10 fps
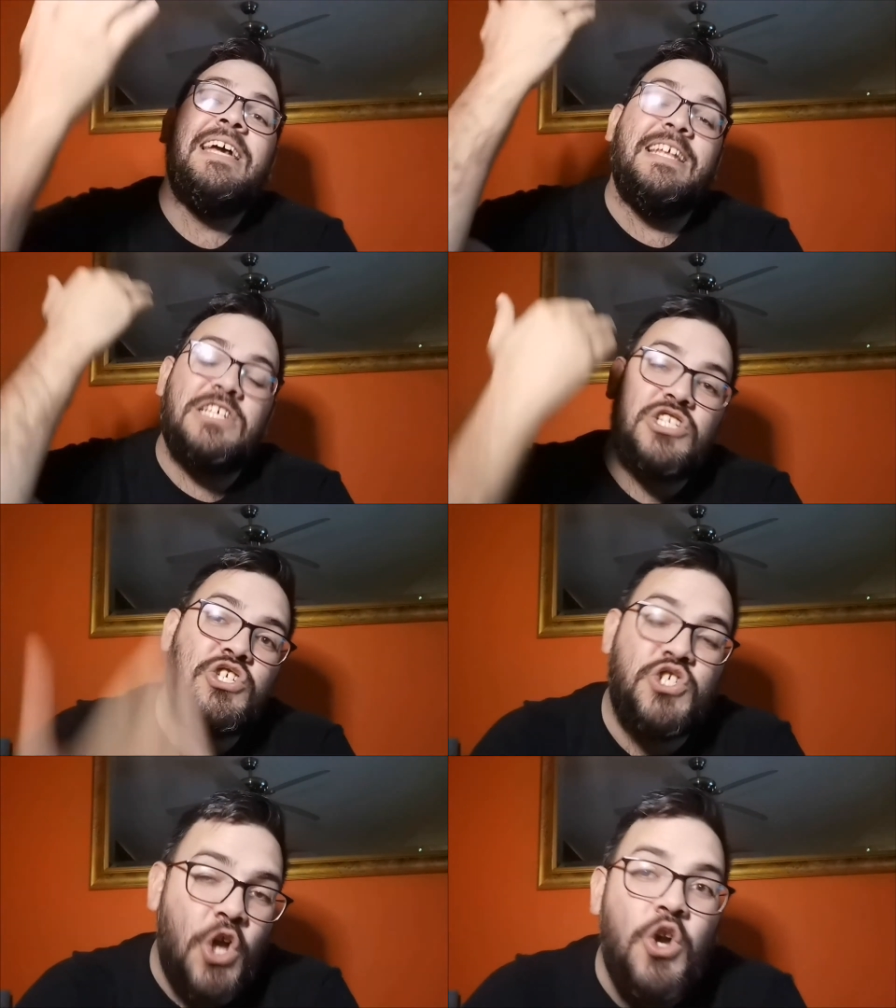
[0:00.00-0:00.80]
It is
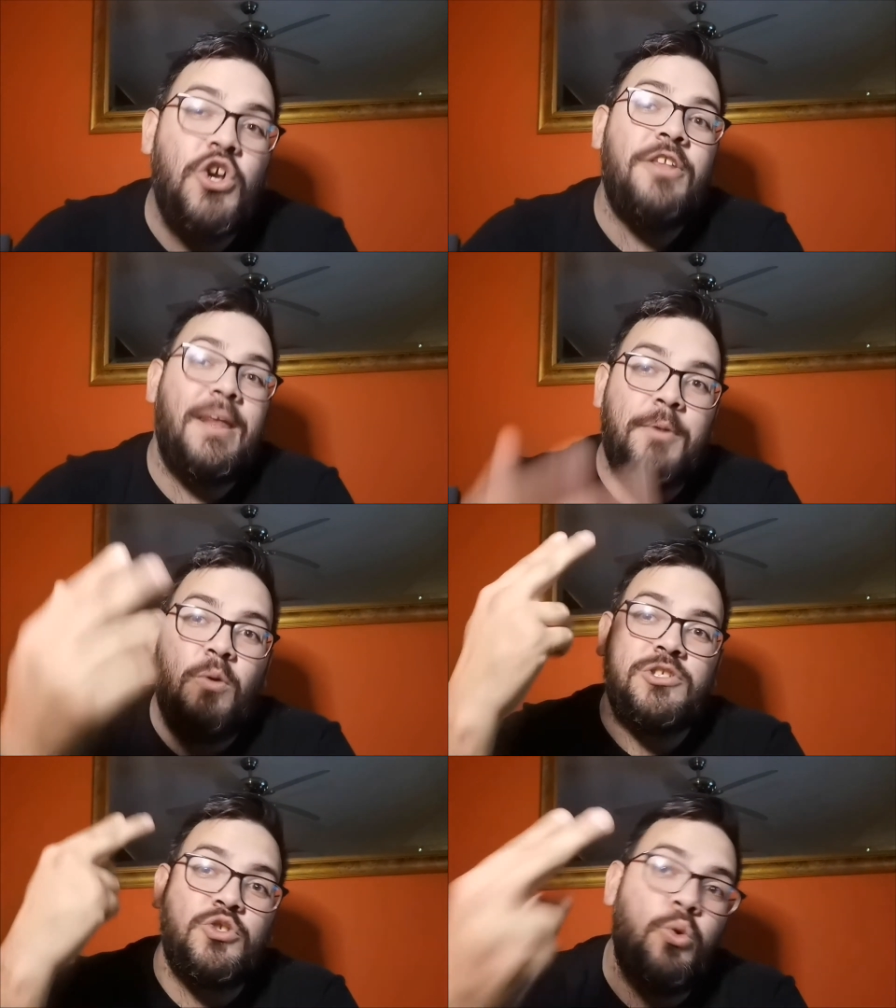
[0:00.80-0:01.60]
so good that I'm
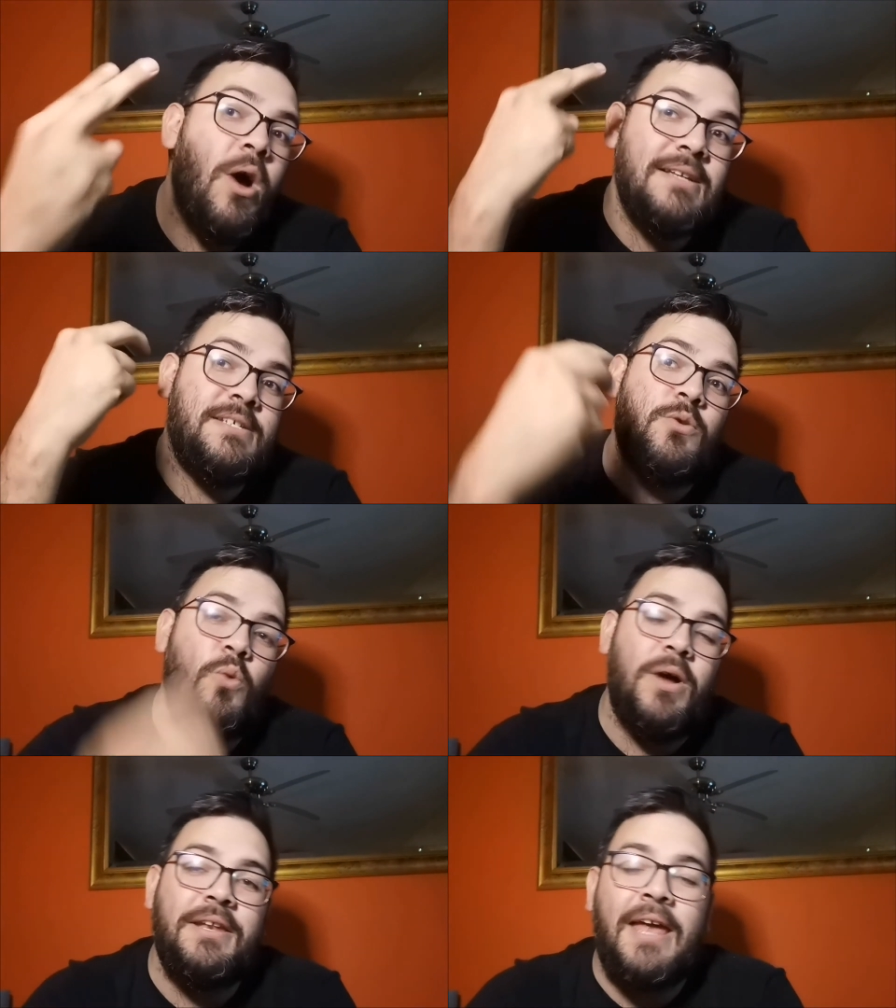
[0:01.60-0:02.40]
going to watch it twice
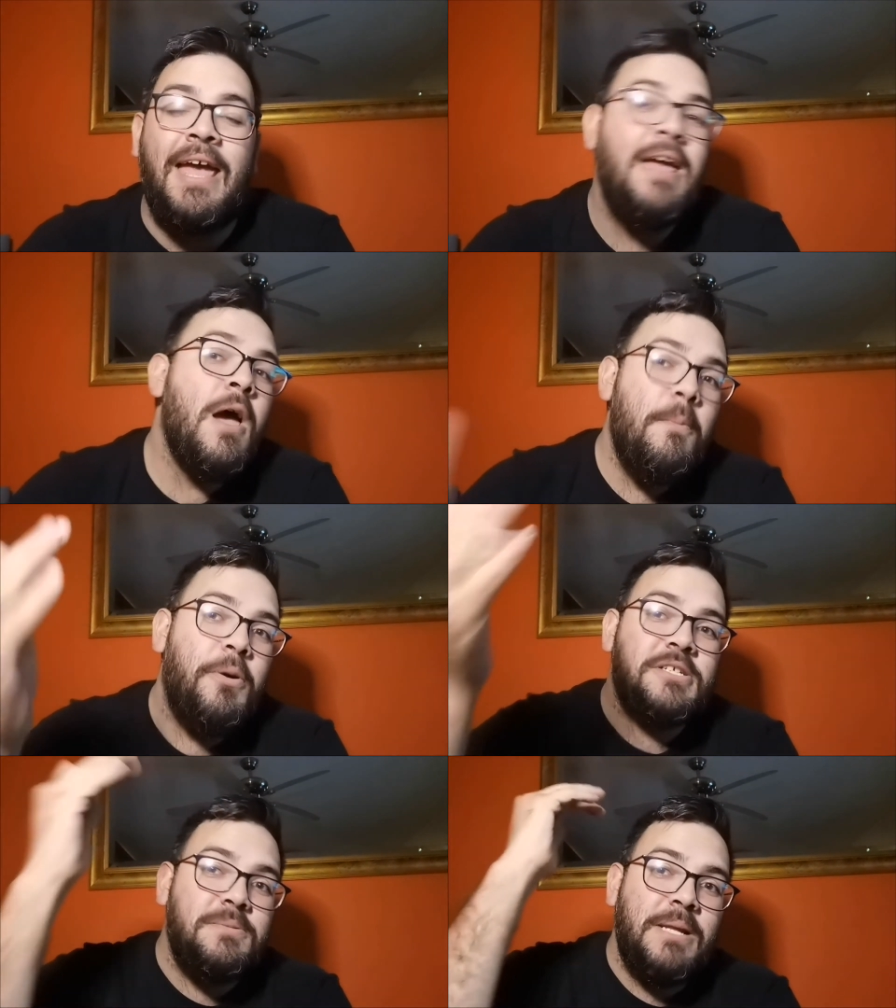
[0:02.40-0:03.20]
in one day,
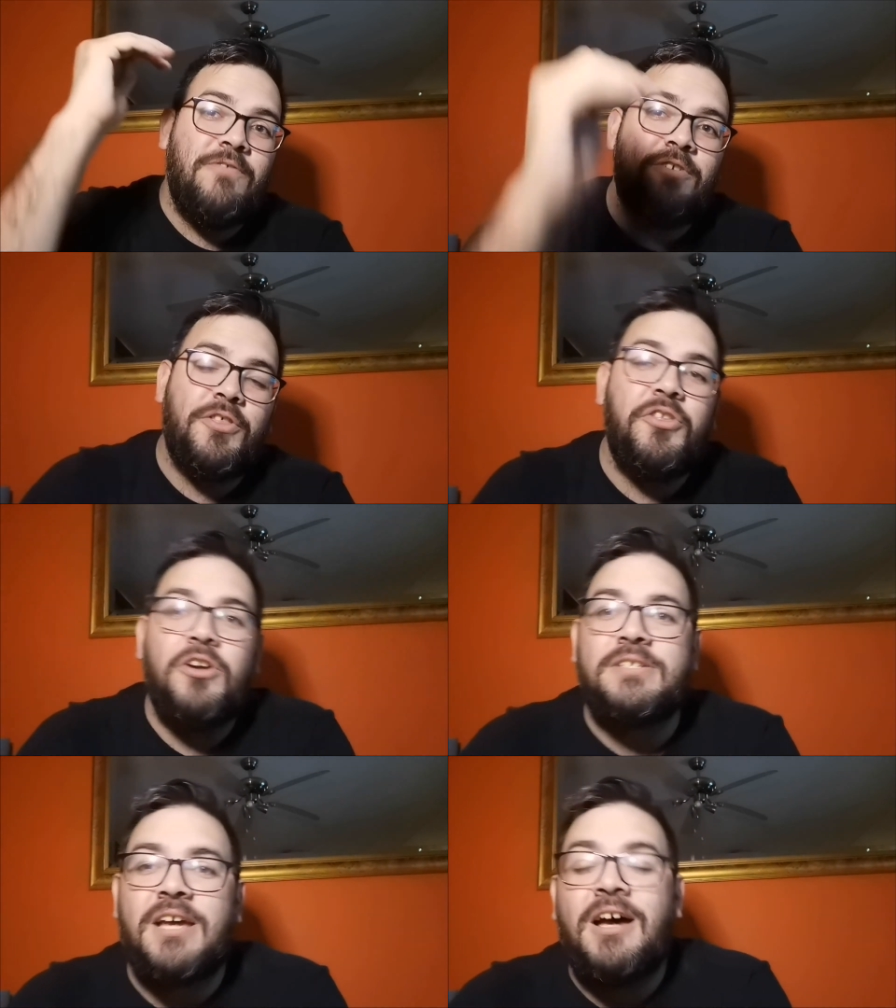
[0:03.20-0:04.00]
possibly even a
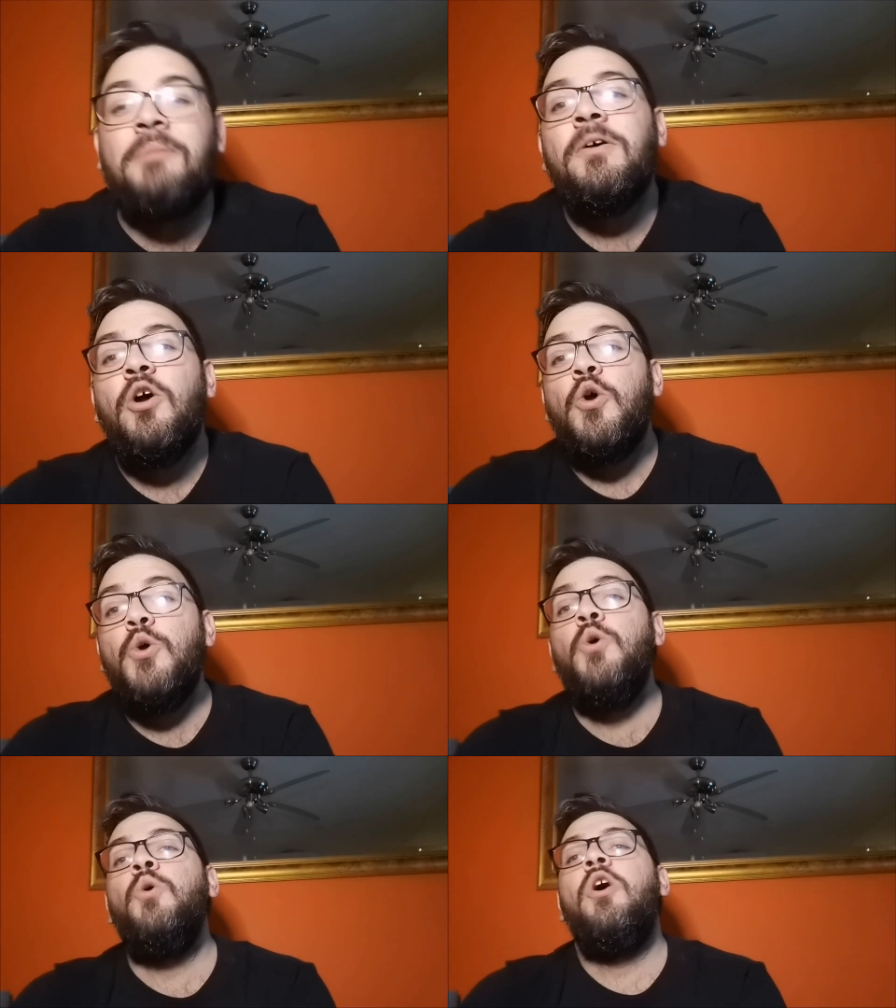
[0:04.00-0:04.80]
third time.
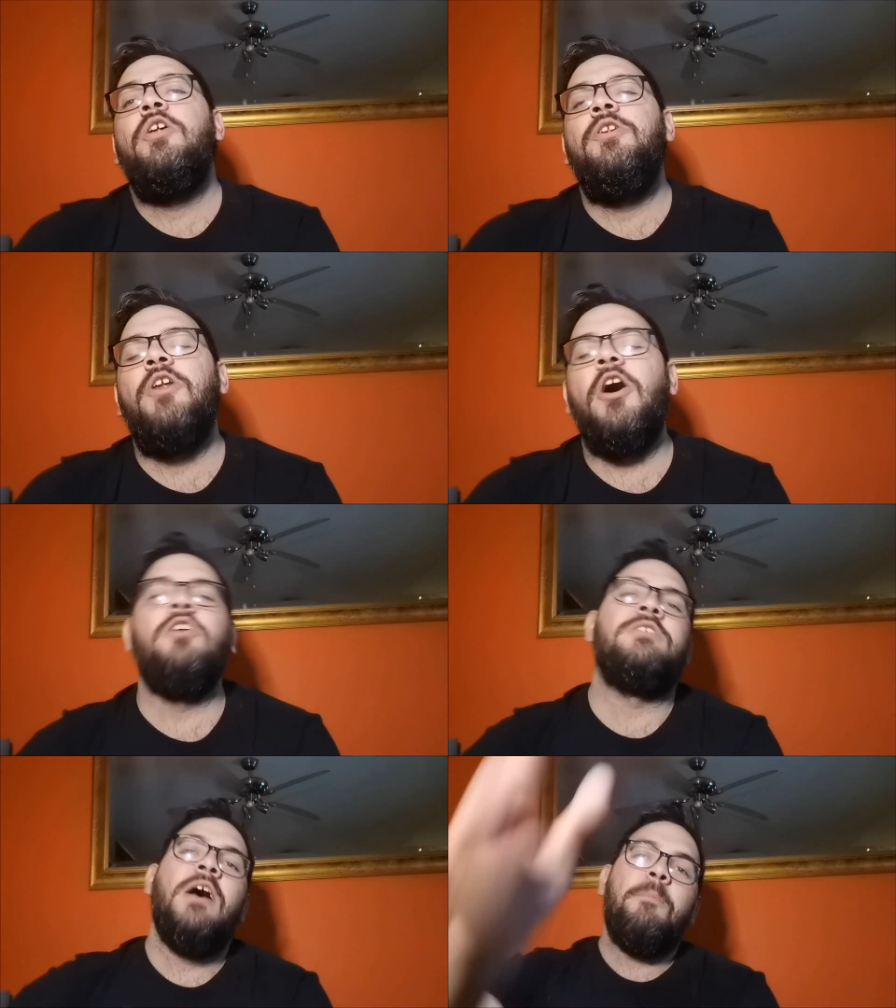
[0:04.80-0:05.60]
Who
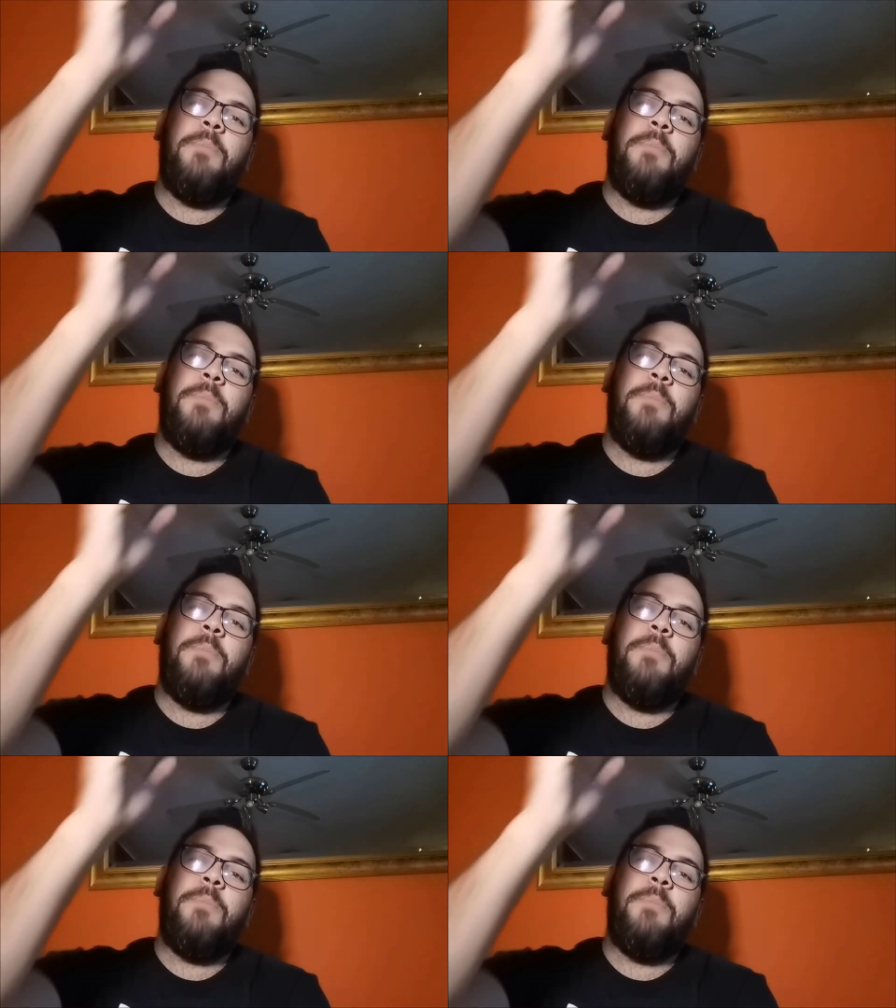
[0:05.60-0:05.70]
knows?